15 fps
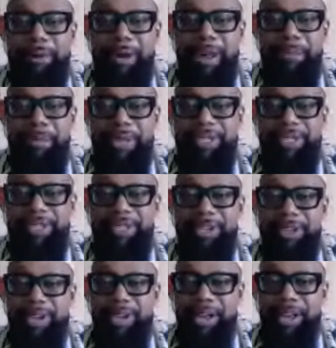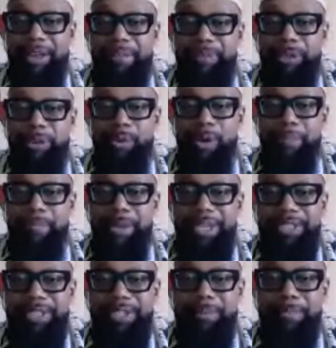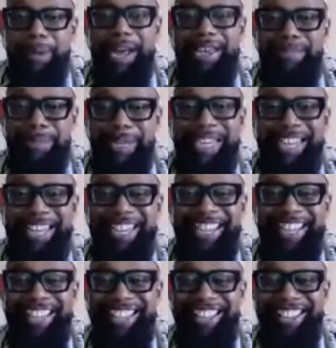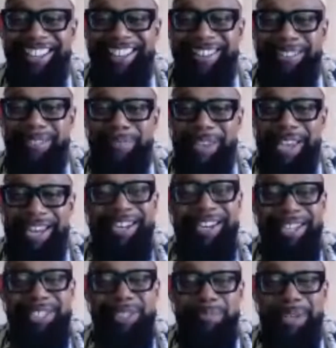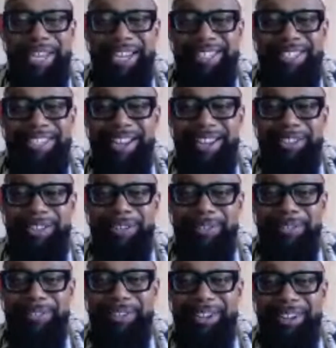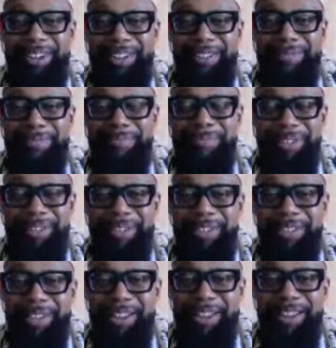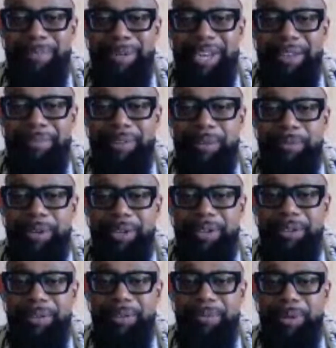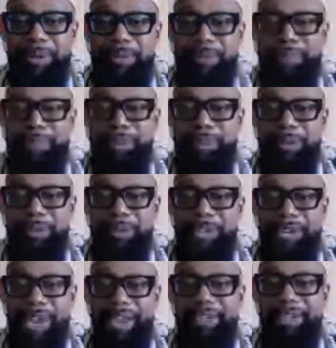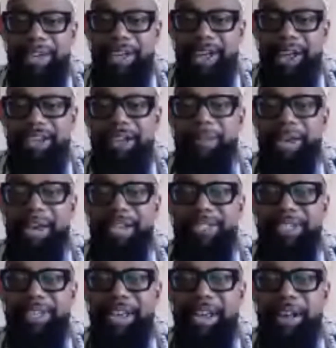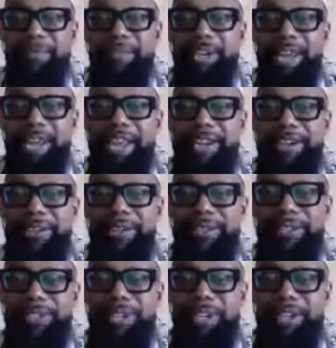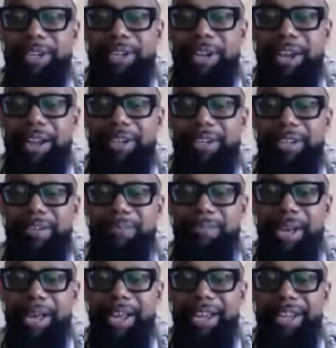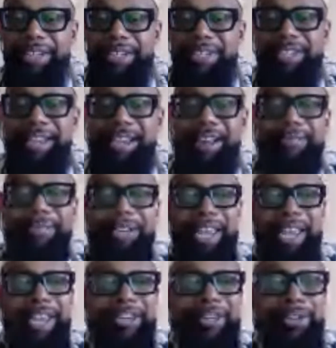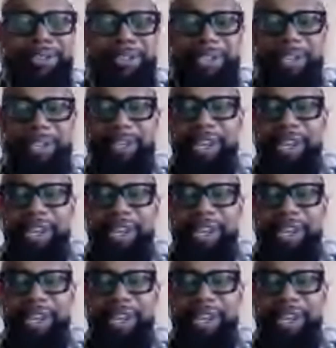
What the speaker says: Ames. You are missed by me, and it is me, it's not you. But definitely we'll connect. Anken Ma'at to Calvin Anderson. Anken Ma'at to Calvin Anderson.